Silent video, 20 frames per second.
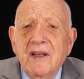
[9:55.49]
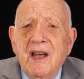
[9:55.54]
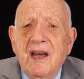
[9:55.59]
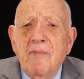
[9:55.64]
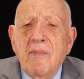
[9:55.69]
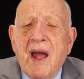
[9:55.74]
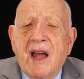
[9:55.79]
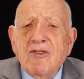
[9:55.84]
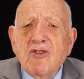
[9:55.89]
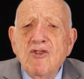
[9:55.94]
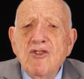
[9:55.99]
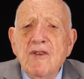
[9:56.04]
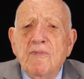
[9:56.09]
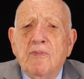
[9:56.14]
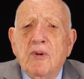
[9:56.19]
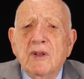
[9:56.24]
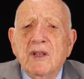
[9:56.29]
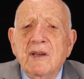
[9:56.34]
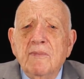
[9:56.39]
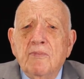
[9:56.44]
Imagine you're
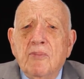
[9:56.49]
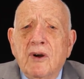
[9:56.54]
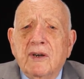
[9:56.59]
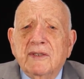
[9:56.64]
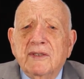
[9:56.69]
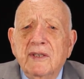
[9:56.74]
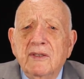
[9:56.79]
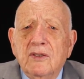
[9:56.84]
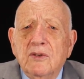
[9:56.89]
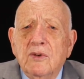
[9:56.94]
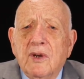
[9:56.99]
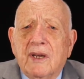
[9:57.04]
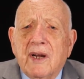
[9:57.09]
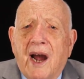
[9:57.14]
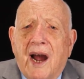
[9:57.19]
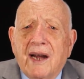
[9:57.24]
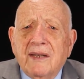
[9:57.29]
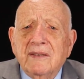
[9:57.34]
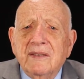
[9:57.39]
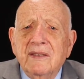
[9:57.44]
putting books into a
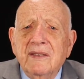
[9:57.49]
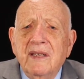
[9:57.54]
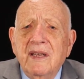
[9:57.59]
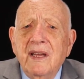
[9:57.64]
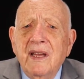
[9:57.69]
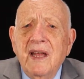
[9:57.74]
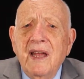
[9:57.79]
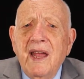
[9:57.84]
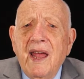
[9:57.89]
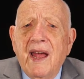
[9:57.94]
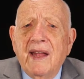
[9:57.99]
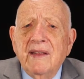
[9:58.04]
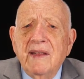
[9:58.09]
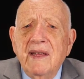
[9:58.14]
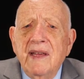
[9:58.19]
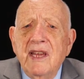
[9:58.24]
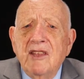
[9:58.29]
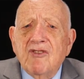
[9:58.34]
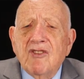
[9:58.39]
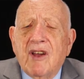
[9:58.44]
carton, and
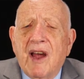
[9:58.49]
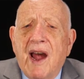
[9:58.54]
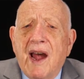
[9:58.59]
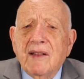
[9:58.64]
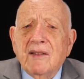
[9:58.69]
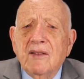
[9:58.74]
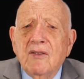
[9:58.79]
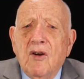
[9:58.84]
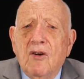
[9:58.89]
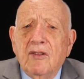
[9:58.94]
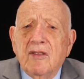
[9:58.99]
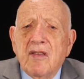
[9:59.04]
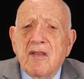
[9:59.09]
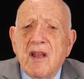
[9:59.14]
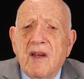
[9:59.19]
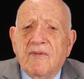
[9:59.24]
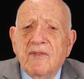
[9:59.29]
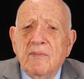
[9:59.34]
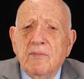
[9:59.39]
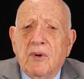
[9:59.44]
each carton holds
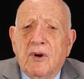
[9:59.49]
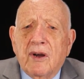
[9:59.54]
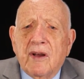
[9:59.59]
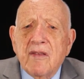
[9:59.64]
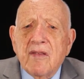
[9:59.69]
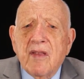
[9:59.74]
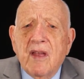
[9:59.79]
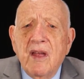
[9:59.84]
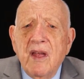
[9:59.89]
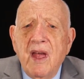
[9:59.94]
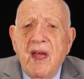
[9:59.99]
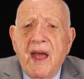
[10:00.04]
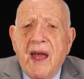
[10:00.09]
7 books.